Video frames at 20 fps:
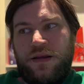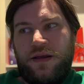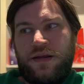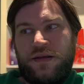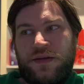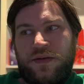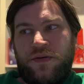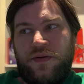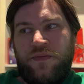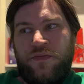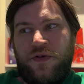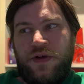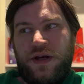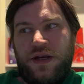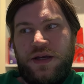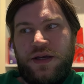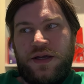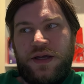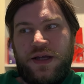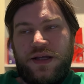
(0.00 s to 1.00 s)
So I'm
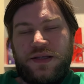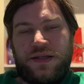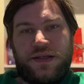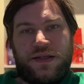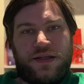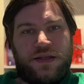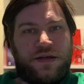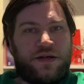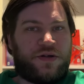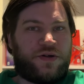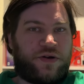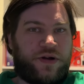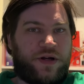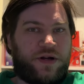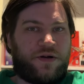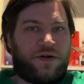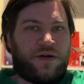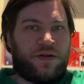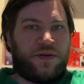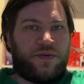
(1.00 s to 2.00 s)
fighting against a
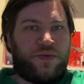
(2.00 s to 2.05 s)
trainer on the